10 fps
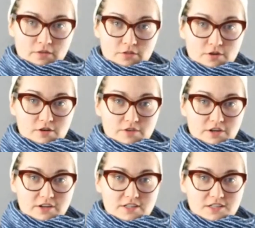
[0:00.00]
There are
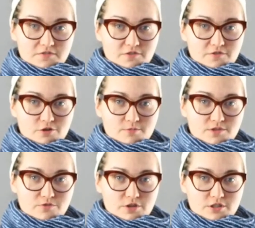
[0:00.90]
various different
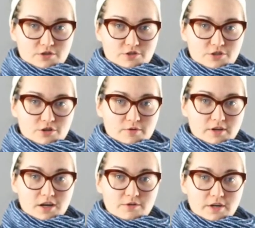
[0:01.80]
forms of research
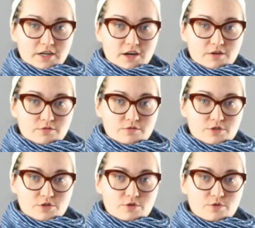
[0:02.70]
going on right now
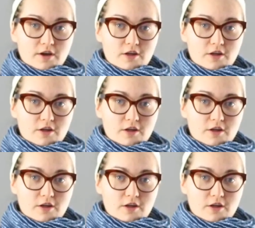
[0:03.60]
to